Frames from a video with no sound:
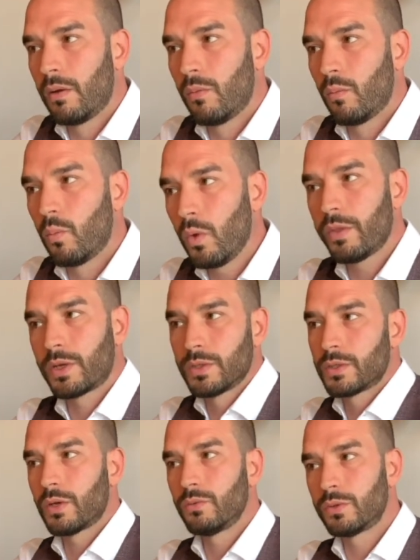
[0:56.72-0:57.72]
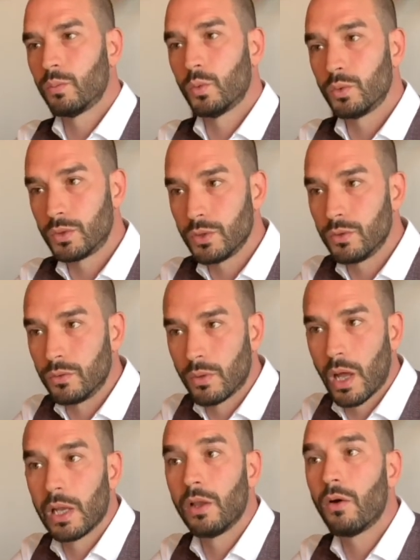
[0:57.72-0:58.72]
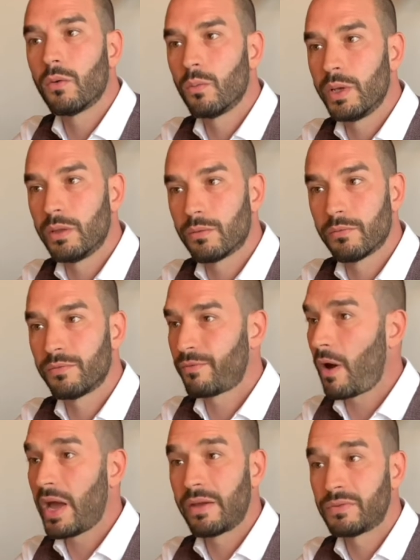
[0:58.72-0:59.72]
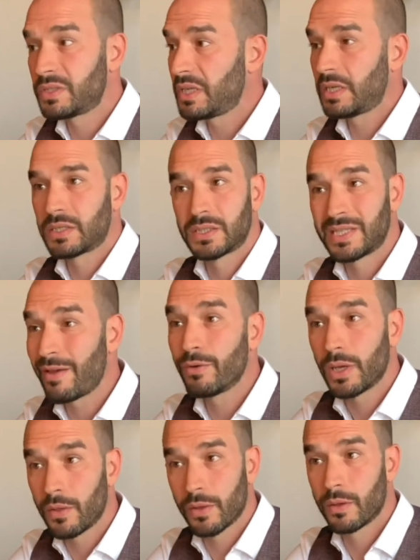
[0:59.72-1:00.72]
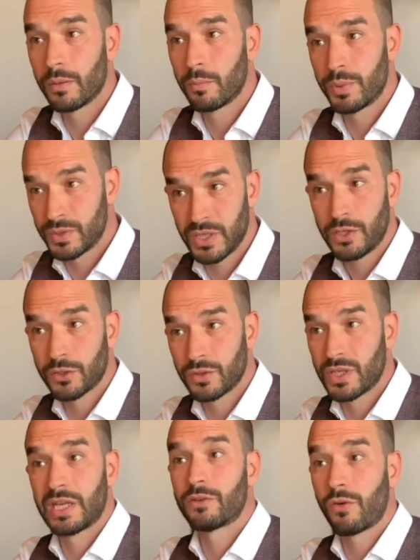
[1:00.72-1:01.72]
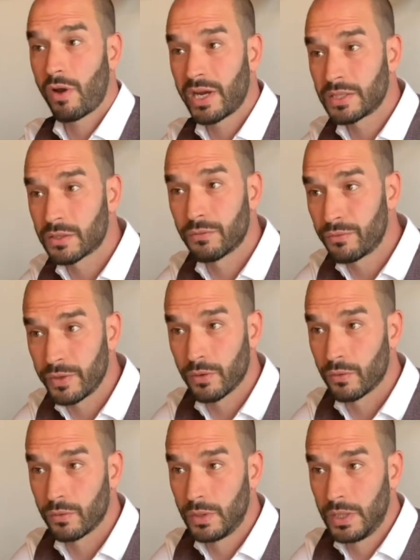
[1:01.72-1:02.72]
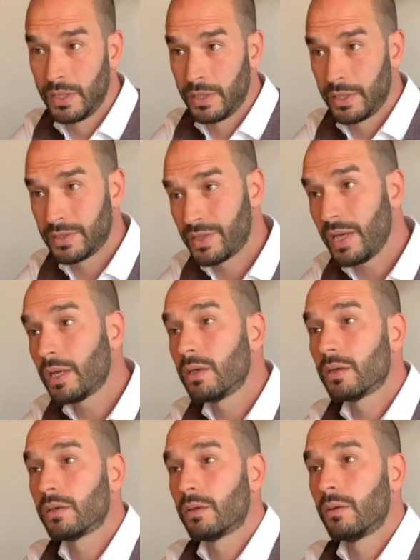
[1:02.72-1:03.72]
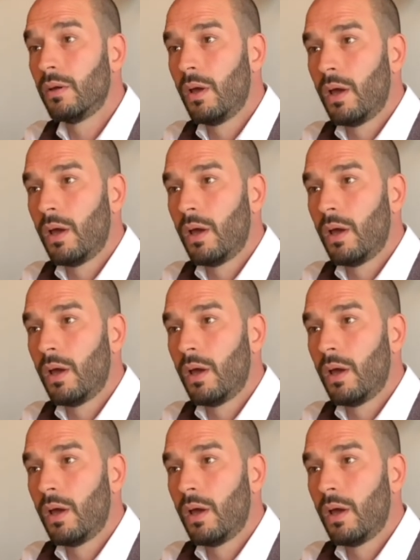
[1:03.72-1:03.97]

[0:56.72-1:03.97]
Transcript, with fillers: what the consultant will do, along with five, six, seven other positions they're trying to fill, is they're going to,